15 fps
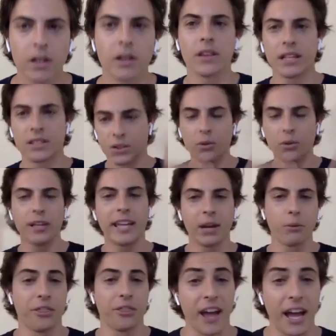let's do it
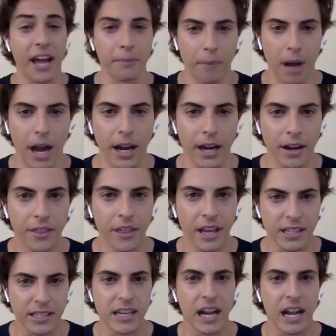again with that in mind, that it's